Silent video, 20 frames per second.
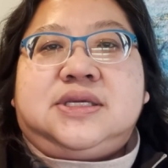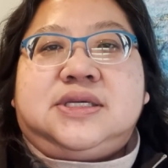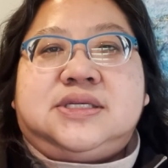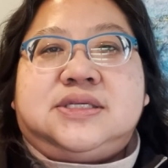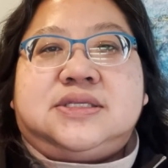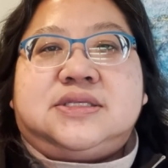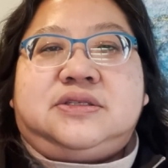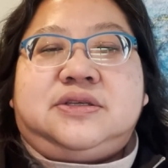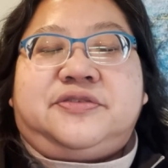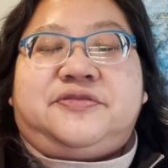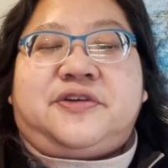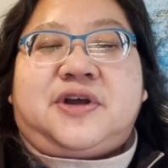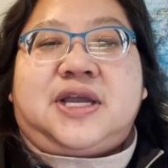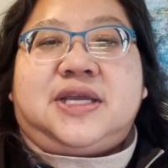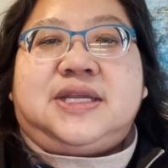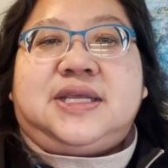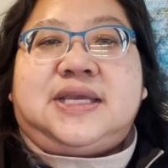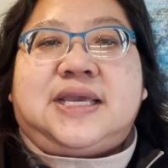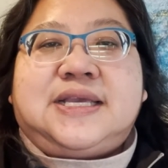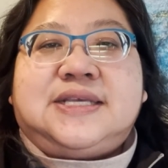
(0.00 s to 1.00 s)
is
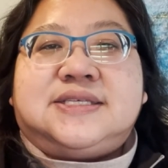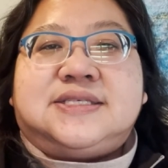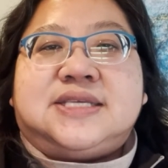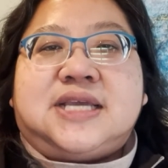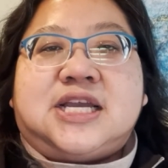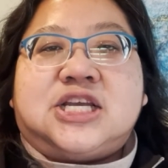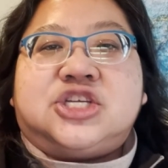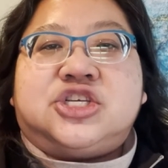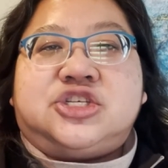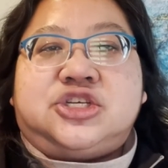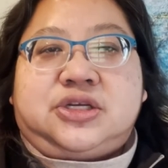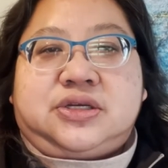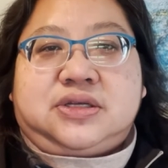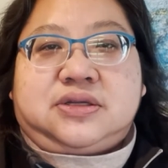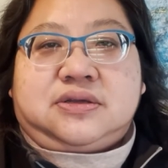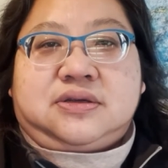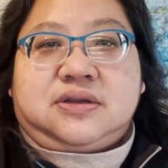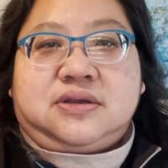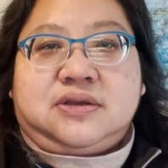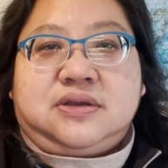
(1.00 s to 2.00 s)
defining a
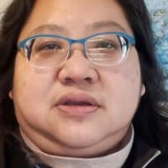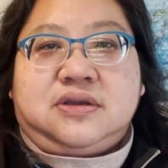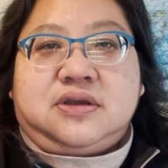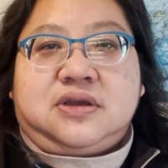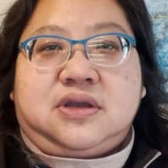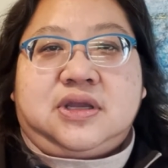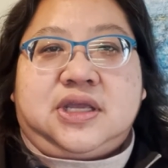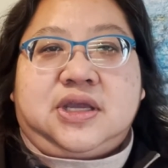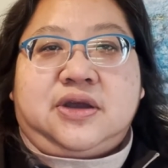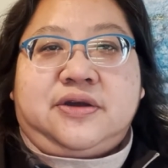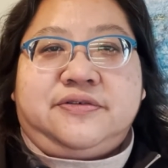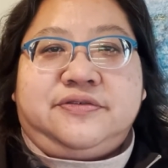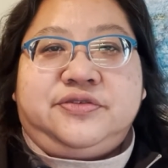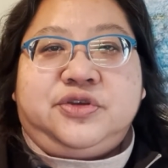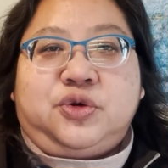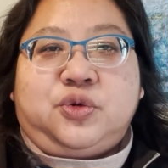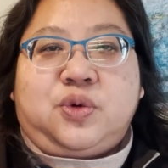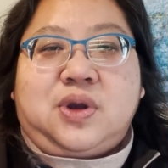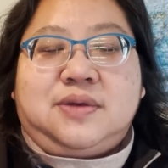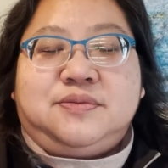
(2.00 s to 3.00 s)
section of
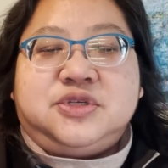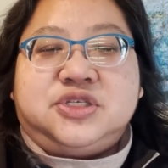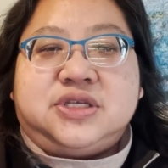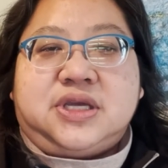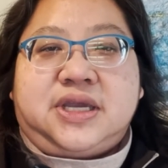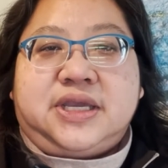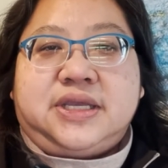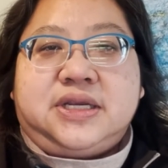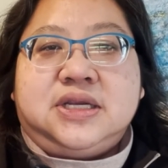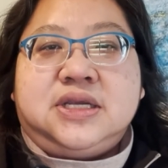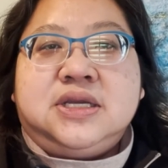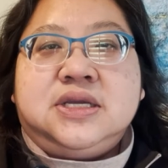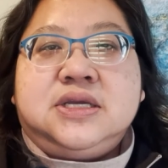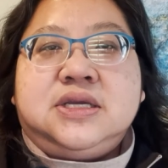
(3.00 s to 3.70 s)
your website,